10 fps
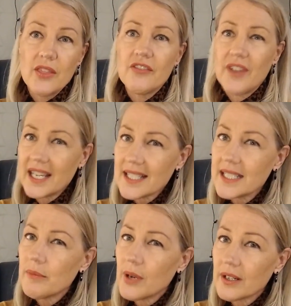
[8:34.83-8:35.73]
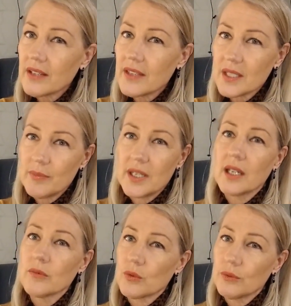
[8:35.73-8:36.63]
the fasting part of this
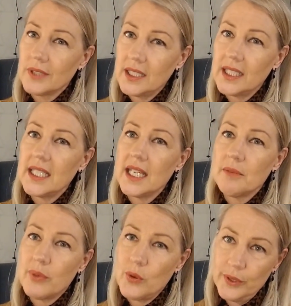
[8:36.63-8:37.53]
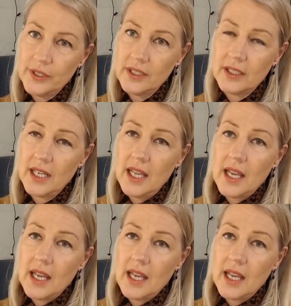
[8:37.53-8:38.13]
becomes really important,